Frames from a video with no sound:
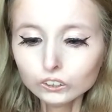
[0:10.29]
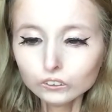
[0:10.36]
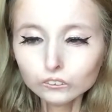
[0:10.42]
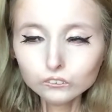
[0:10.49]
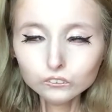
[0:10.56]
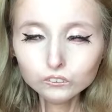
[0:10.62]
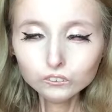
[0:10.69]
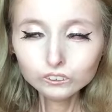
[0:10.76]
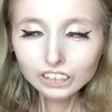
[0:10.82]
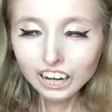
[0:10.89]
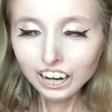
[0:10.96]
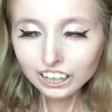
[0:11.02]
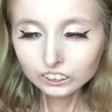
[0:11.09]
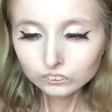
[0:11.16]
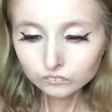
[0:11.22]
cool
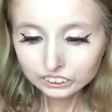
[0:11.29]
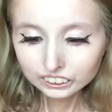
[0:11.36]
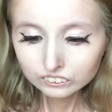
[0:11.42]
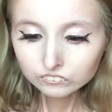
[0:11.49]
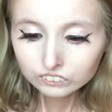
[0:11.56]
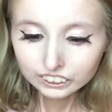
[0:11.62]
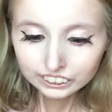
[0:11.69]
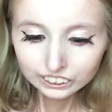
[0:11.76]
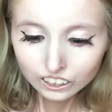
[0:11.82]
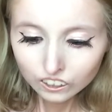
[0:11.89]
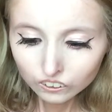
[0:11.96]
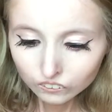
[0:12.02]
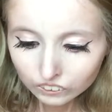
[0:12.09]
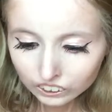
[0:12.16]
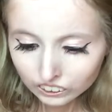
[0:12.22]
Halloween
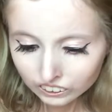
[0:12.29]
video